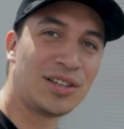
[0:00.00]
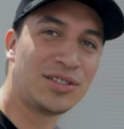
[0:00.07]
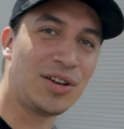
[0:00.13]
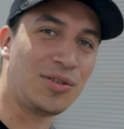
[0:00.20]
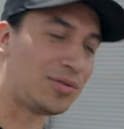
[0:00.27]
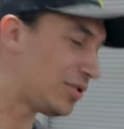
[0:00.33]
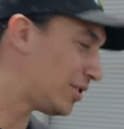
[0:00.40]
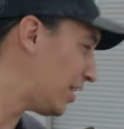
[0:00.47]

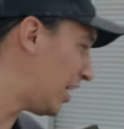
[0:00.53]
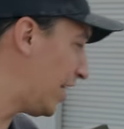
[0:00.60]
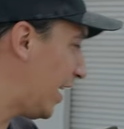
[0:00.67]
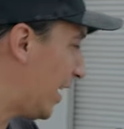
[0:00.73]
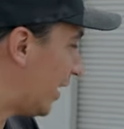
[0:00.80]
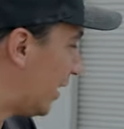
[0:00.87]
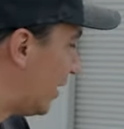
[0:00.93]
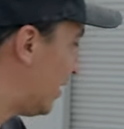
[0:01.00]
So
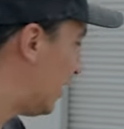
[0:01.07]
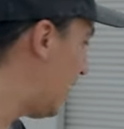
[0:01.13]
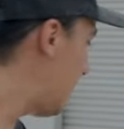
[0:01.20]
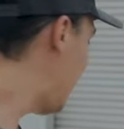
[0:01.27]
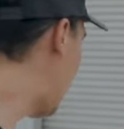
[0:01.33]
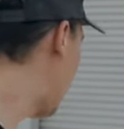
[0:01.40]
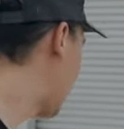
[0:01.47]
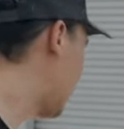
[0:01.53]
again,
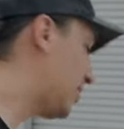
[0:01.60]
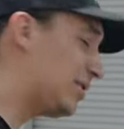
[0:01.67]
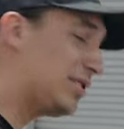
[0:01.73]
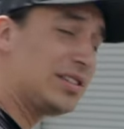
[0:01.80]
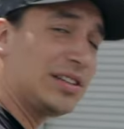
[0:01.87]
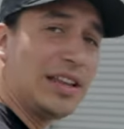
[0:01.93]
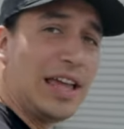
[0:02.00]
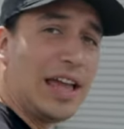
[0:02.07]
let me know.
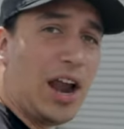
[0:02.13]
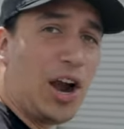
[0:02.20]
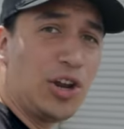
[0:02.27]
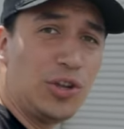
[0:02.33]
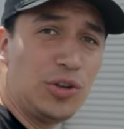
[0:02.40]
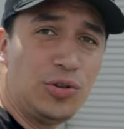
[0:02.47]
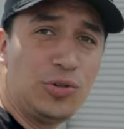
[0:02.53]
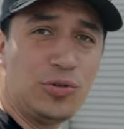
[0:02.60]
Are
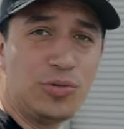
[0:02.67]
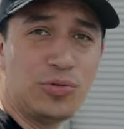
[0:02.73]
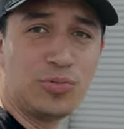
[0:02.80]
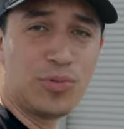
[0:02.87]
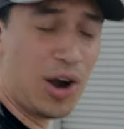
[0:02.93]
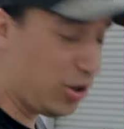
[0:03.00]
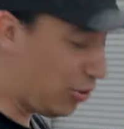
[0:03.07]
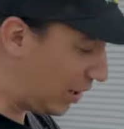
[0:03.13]
you
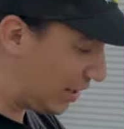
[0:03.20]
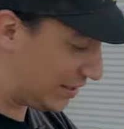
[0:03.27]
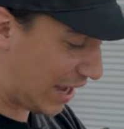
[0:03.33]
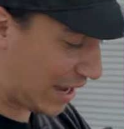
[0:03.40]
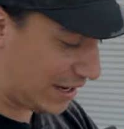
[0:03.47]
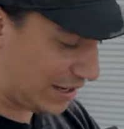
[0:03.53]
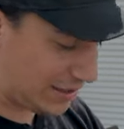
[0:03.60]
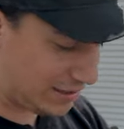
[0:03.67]

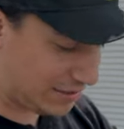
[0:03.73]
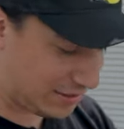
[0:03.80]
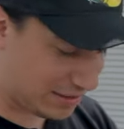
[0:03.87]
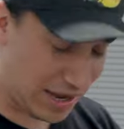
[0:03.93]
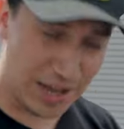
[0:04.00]
excited?